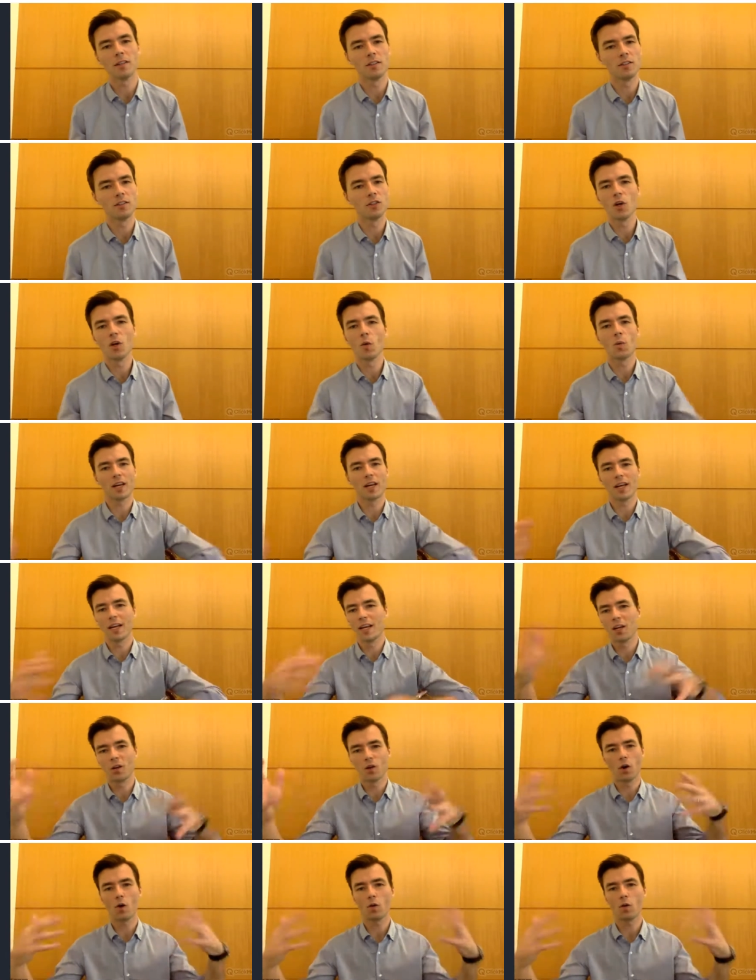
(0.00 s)
don't want to
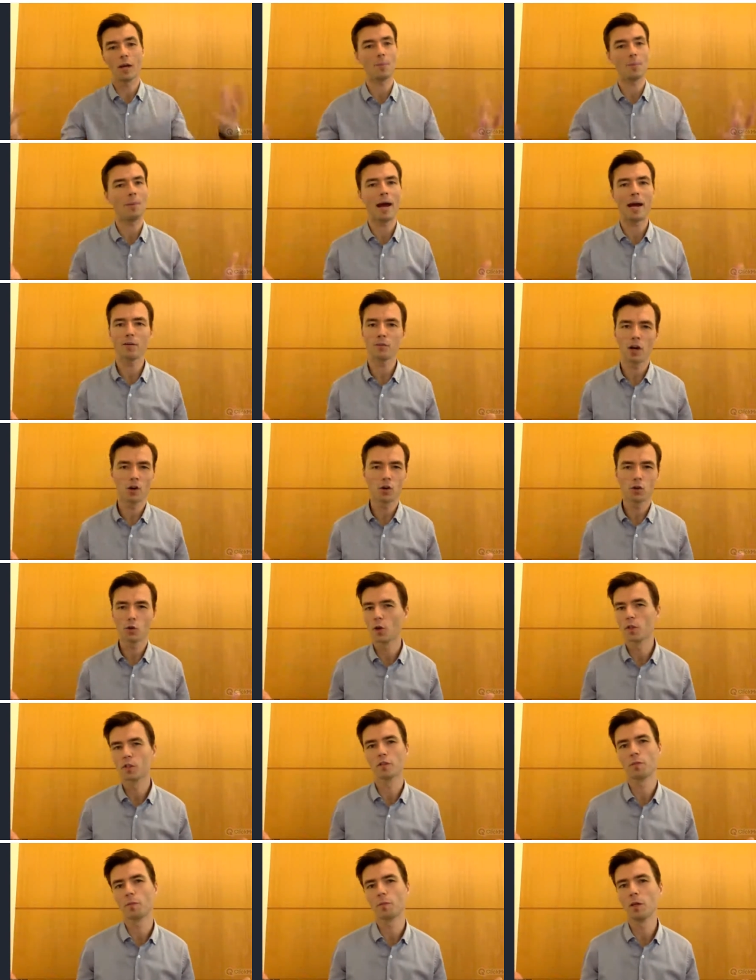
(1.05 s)
hear all that background
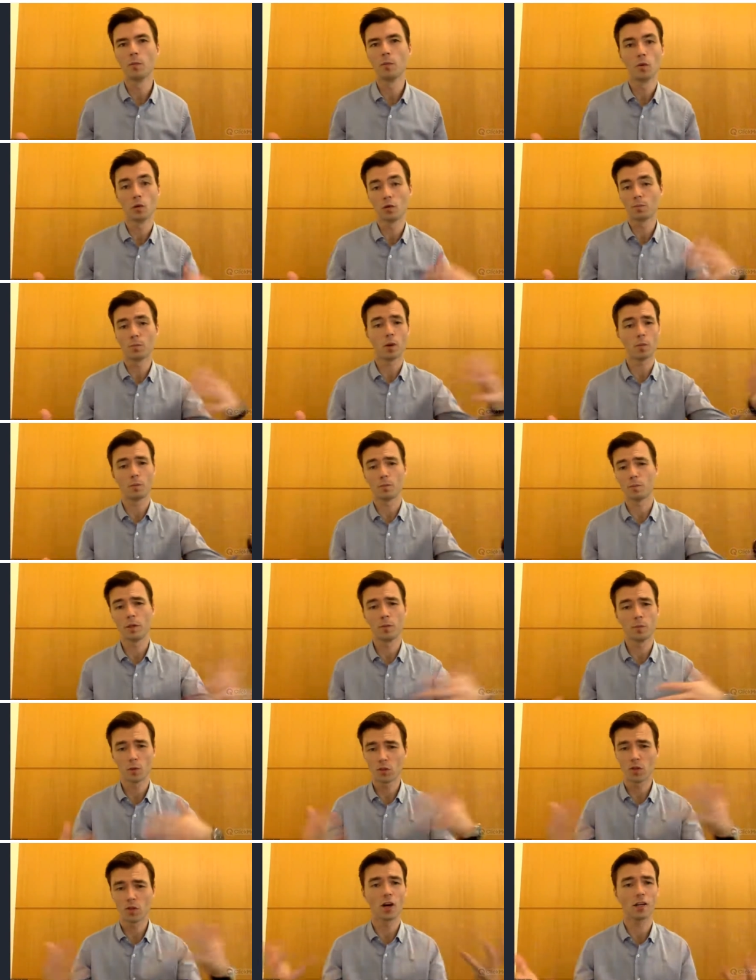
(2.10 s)
noise of people or
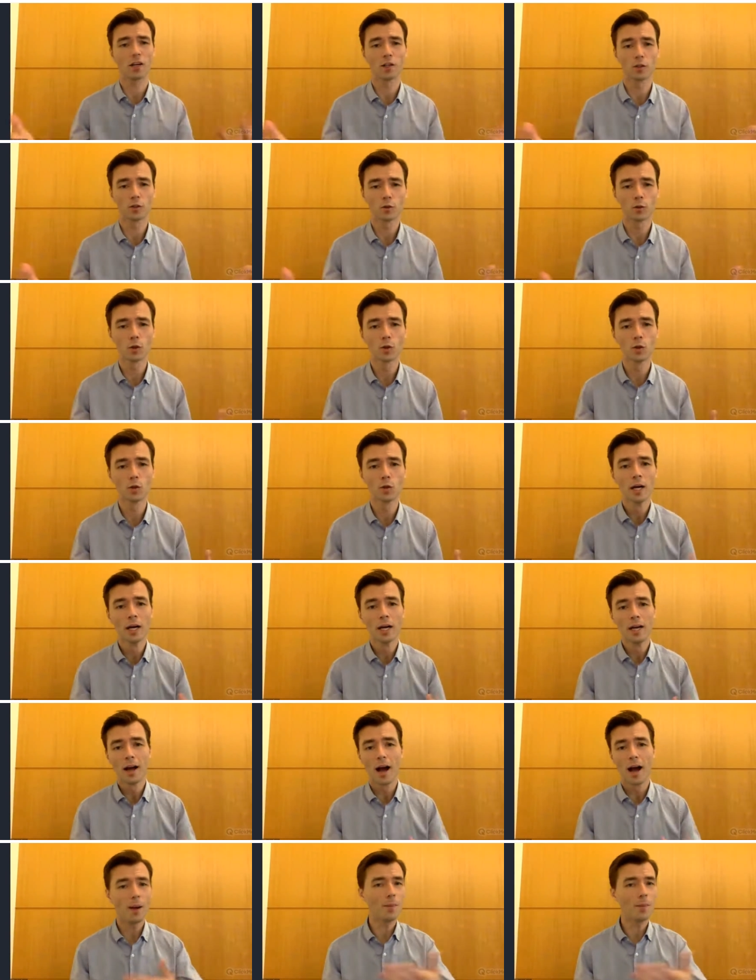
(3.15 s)
people talking through.
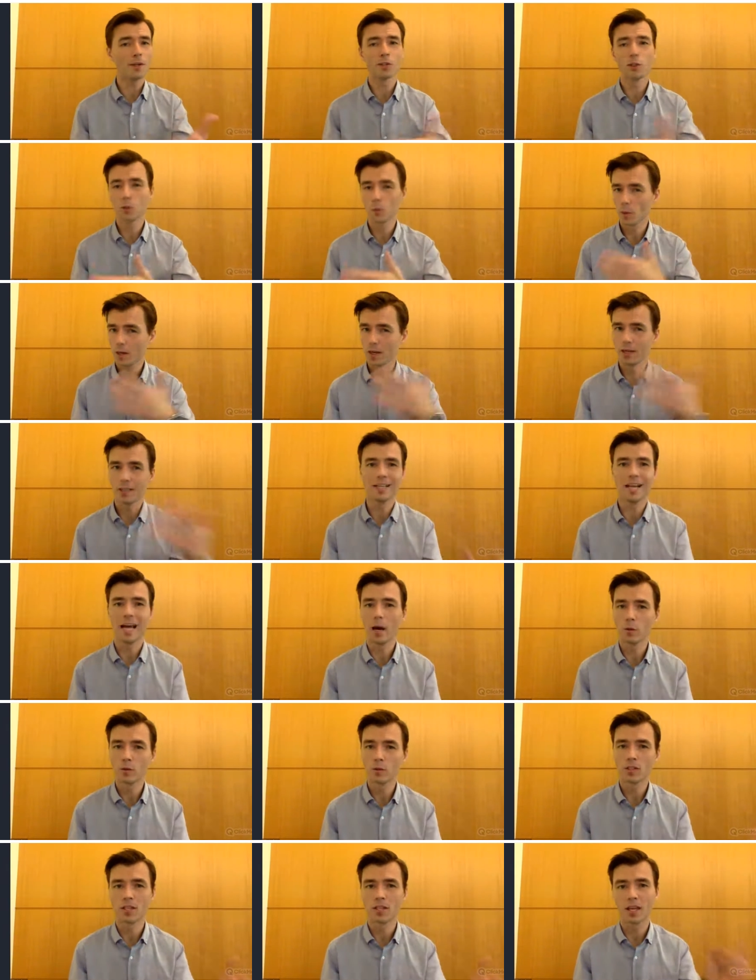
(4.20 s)
I might just want to
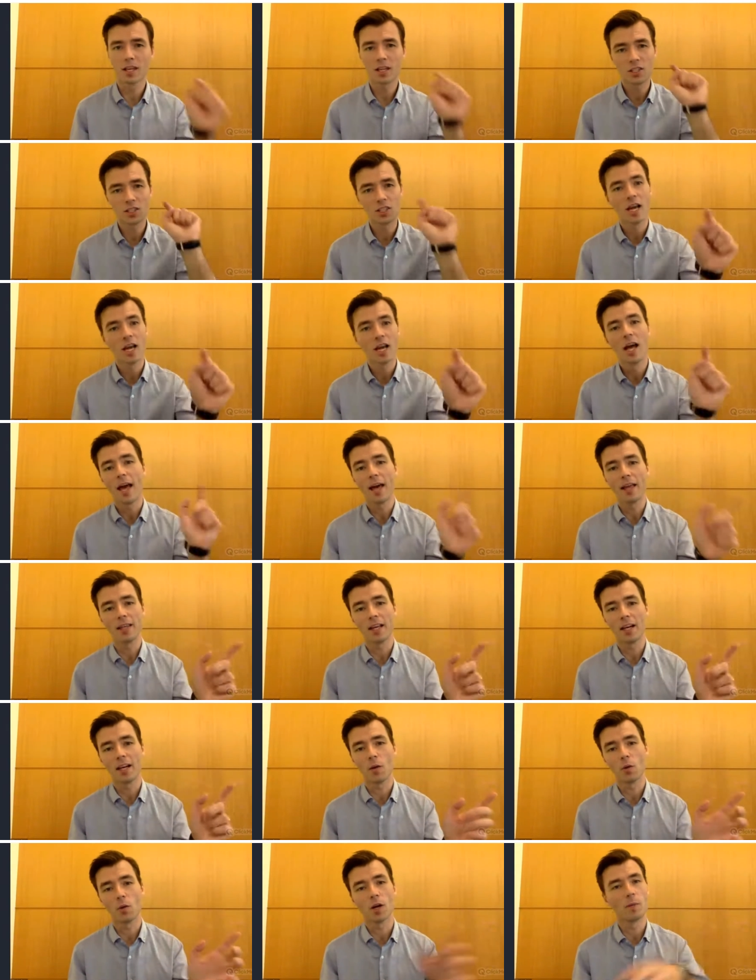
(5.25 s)
announce things and then
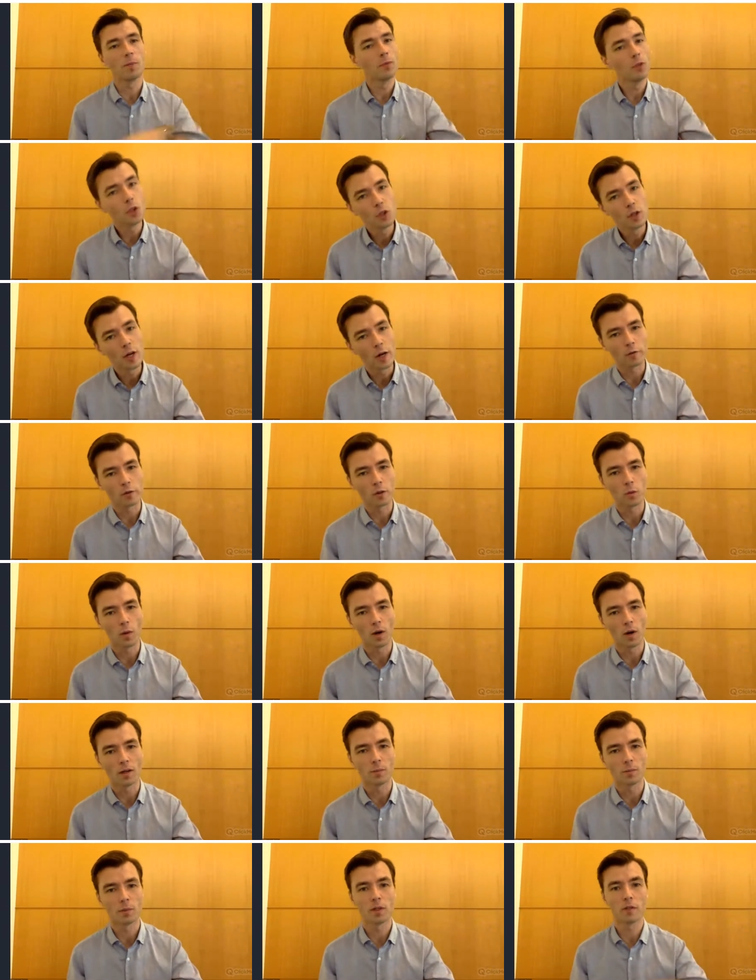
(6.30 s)
I want to mute everyone.
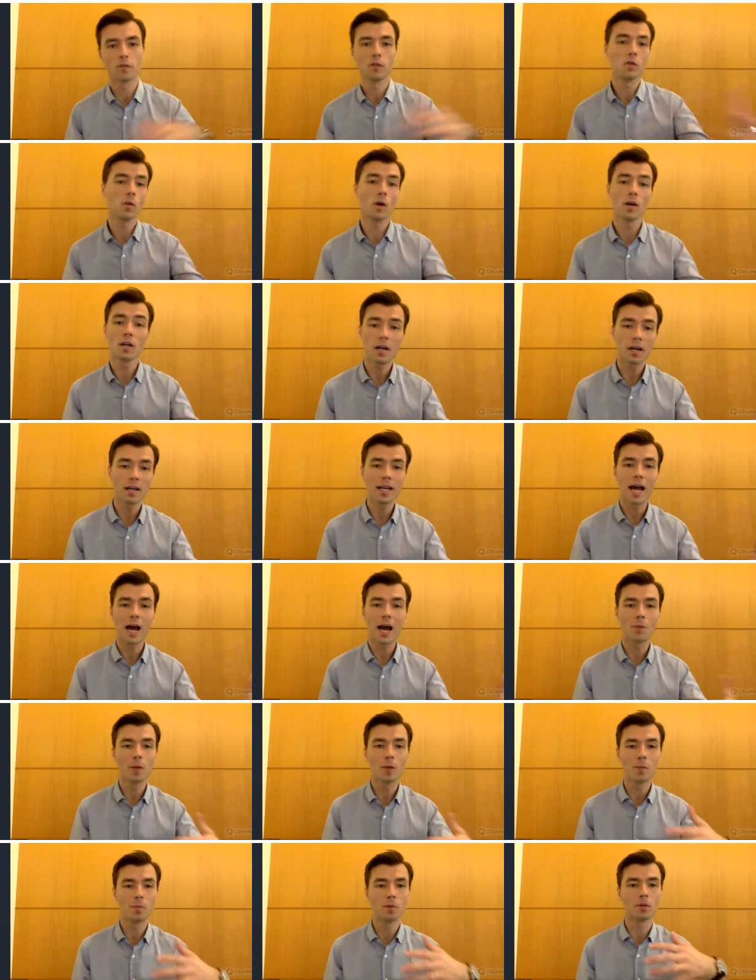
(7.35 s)
But if you want to allow
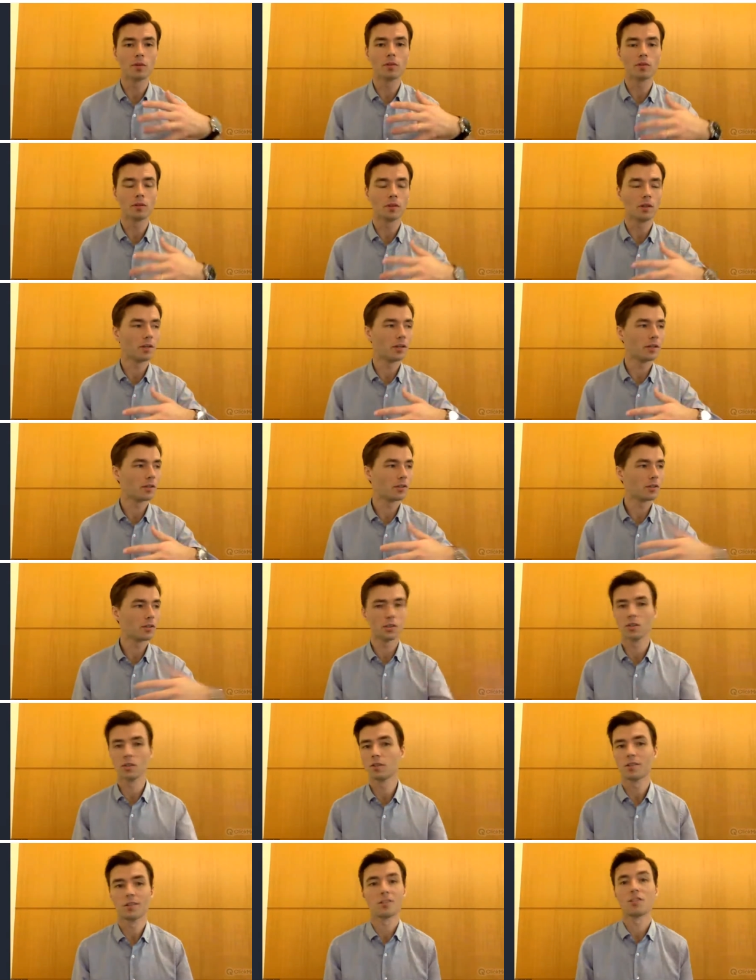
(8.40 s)
people
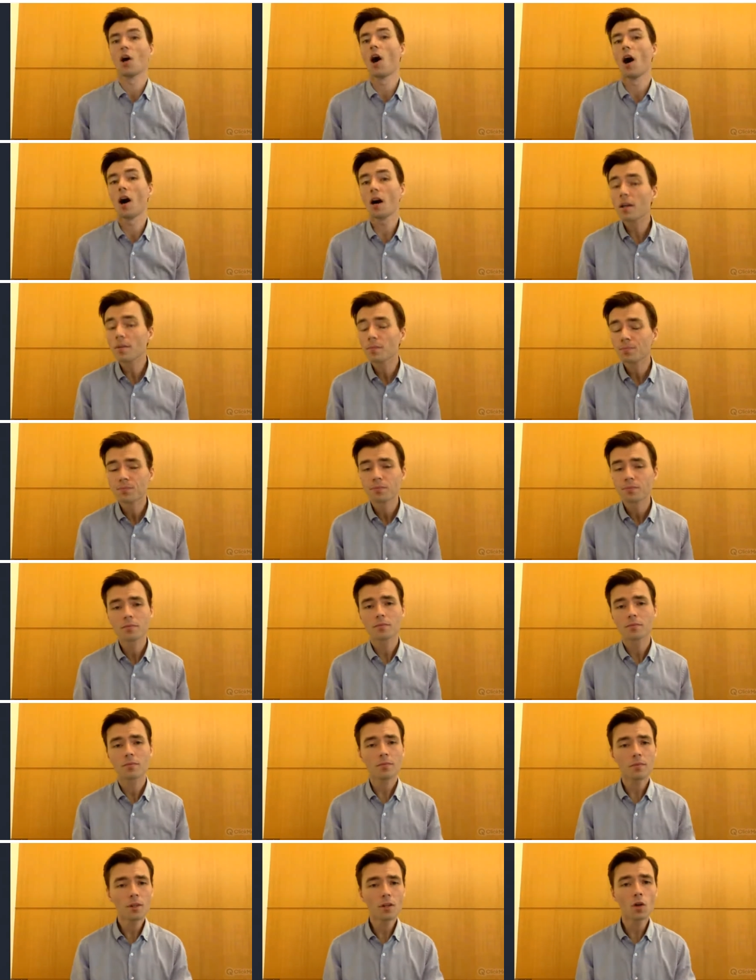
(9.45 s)
to talk
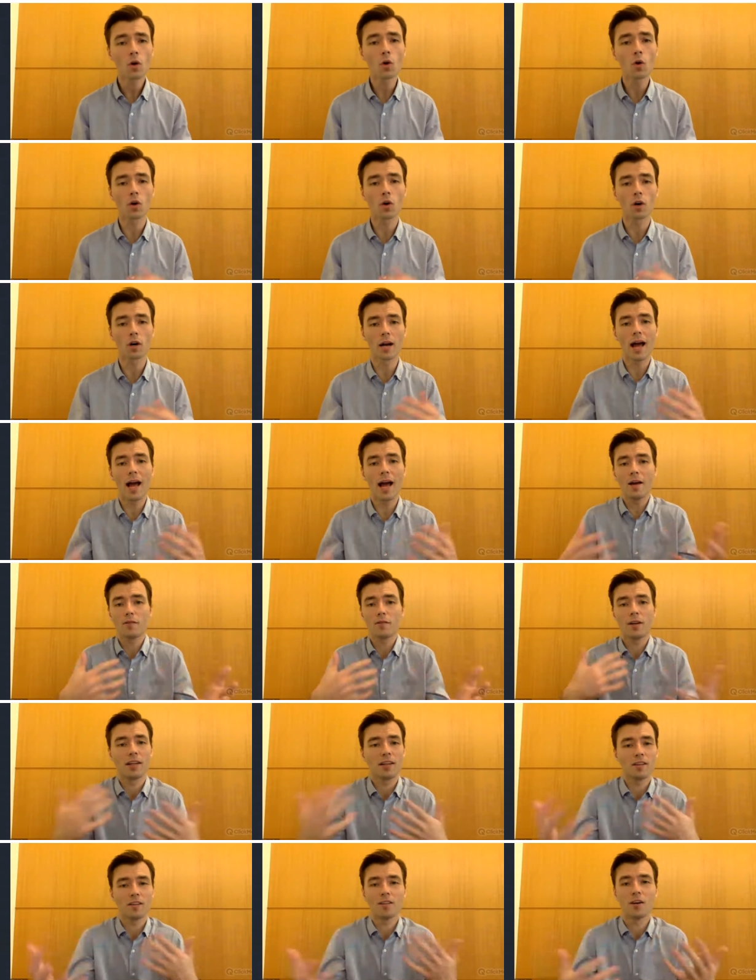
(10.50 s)
or have
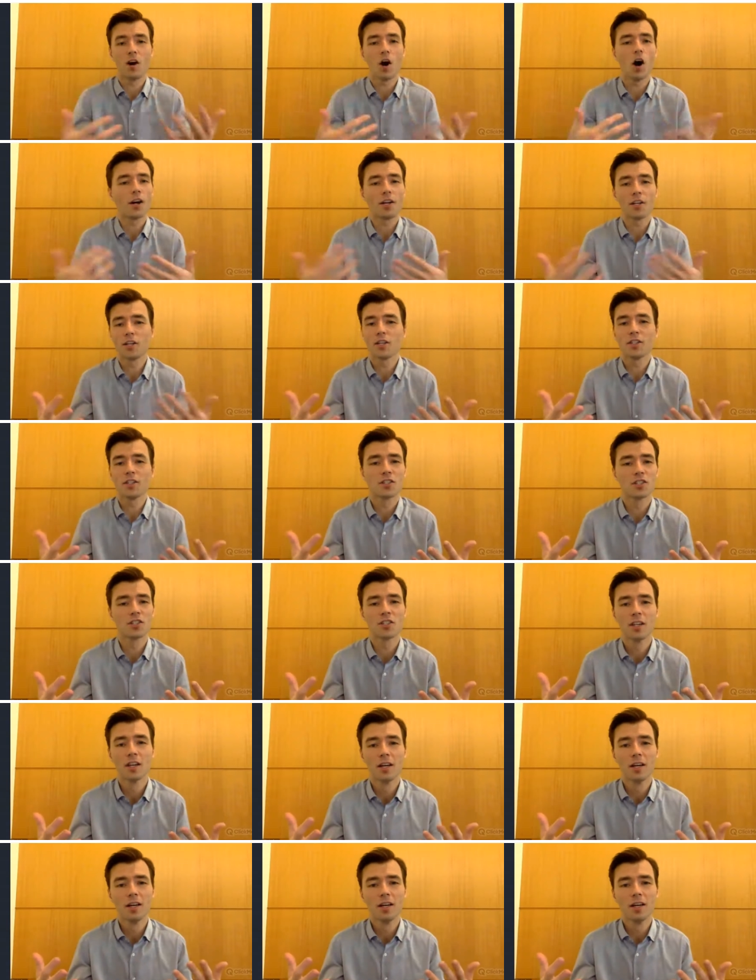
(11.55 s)
like audience